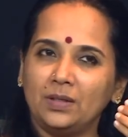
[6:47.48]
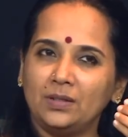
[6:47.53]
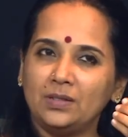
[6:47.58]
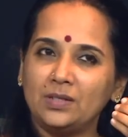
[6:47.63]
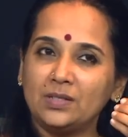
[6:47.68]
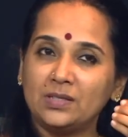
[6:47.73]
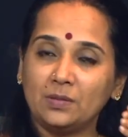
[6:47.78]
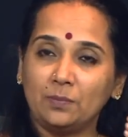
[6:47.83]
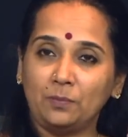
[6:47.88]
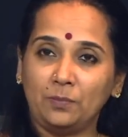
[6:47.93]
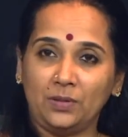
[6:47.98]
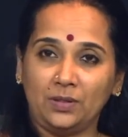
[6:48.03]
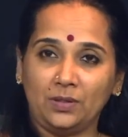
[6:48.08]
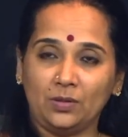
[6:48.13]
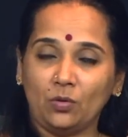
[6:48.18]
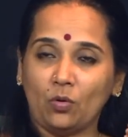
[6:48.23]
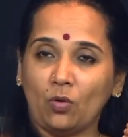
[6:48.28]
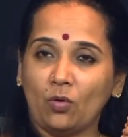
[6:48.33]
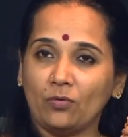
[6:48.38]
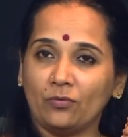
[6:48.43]

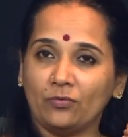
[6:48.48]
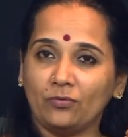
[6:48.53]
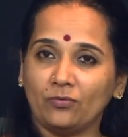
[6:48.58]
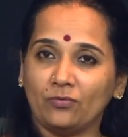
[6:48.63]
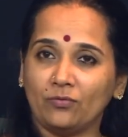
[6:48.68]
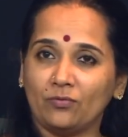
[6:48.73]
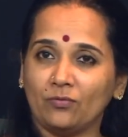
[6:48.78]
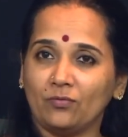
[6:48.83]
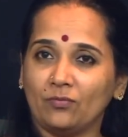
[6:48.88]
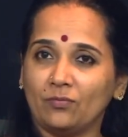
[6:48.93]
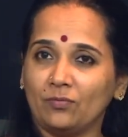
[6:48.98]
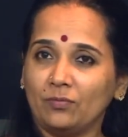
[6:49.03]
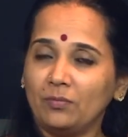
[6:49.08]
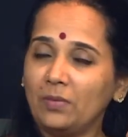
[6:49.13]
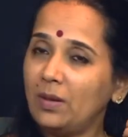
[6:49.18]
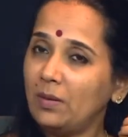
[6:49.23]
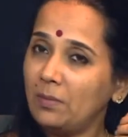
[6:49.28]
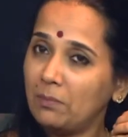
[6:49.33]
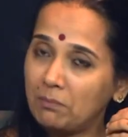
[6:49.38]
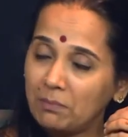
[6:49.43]
discipline of
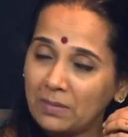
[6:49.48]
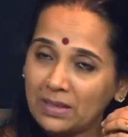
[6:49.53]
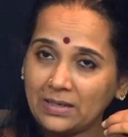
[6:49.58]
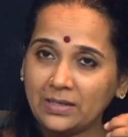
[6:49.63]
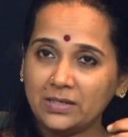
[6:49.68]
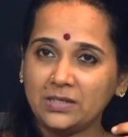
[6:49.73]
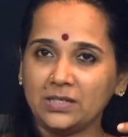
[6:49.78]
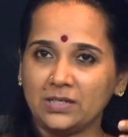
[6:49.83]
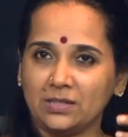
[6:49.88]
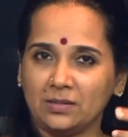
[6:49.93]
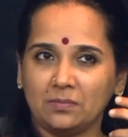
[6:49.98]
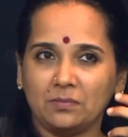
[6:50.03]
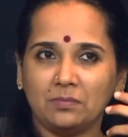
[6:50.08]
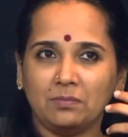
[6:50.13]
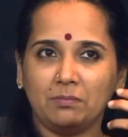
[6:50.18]
melody,